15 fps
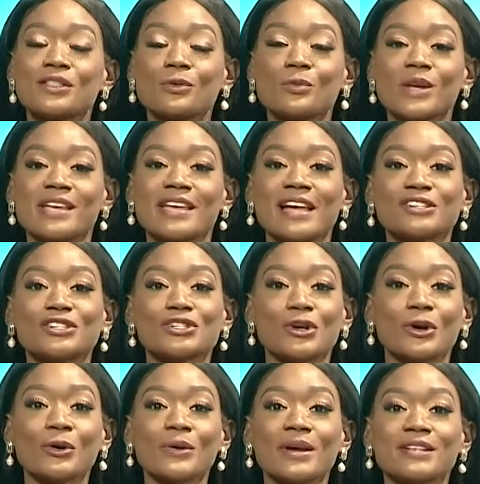Weekend
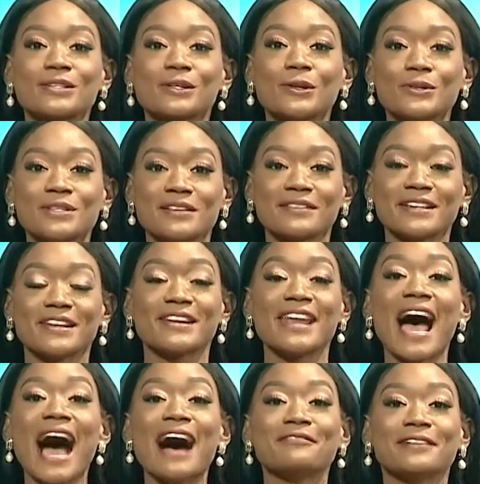Show exclusively on
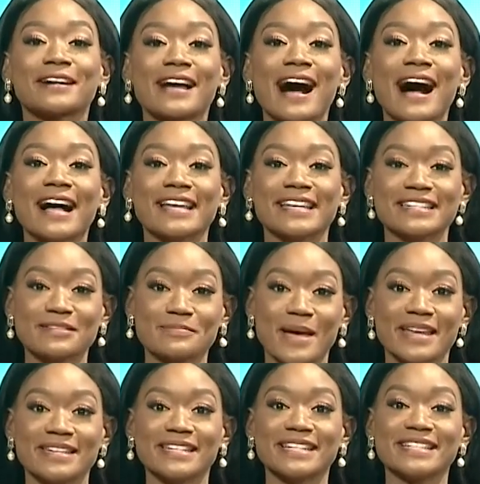Africa
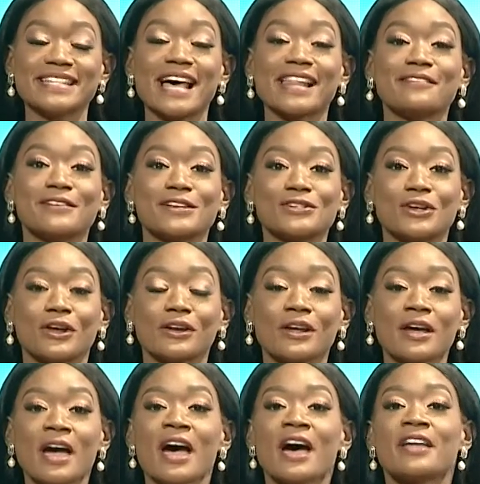Independent Television.
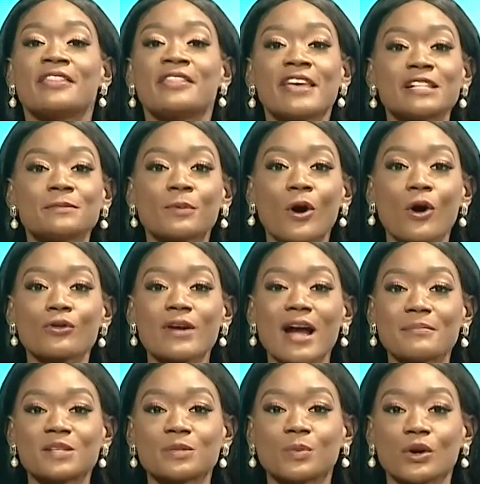This
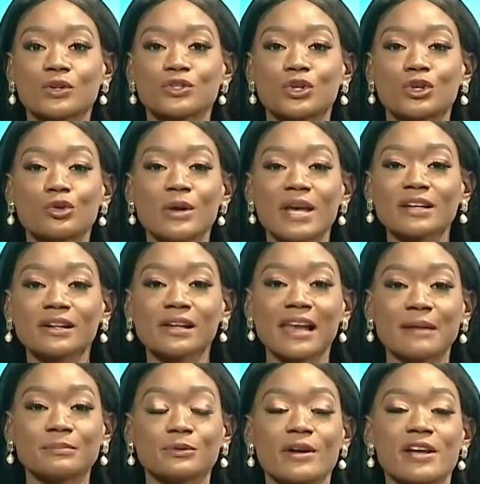program is brought to you in
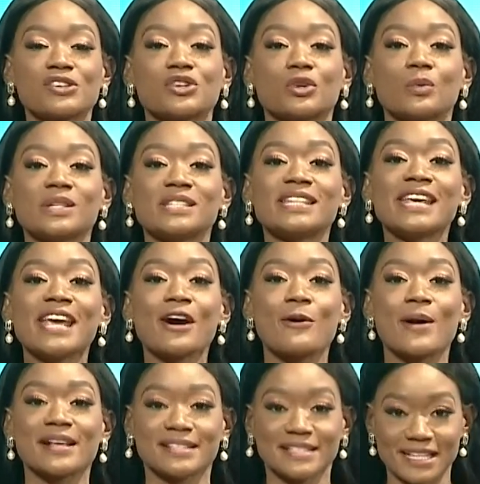collaboration with
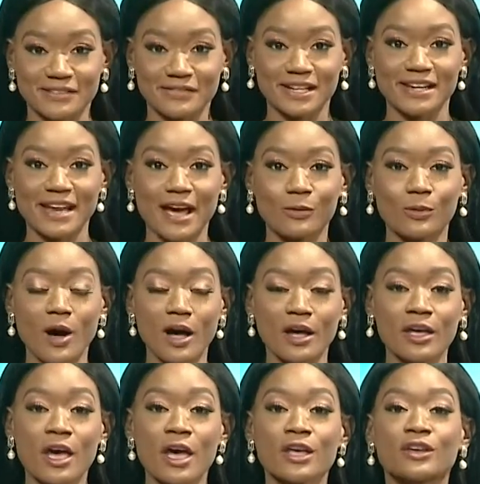DSTV Network,
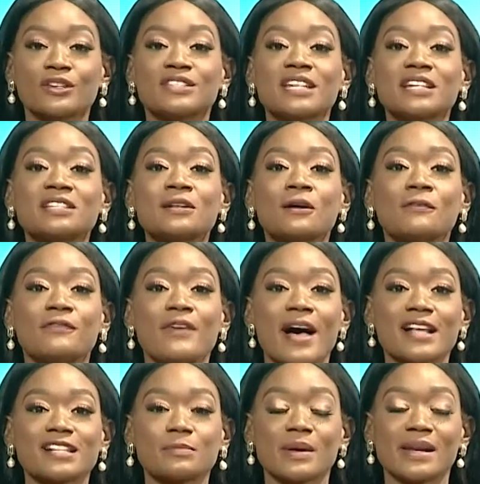your
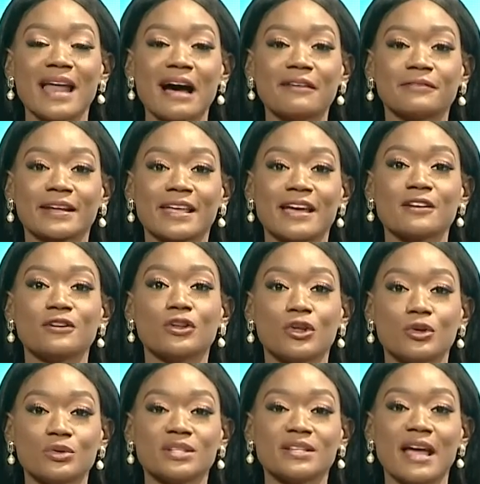digital-first Pan-African
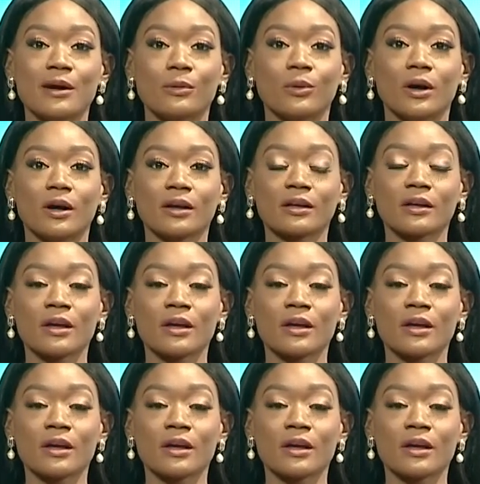news network.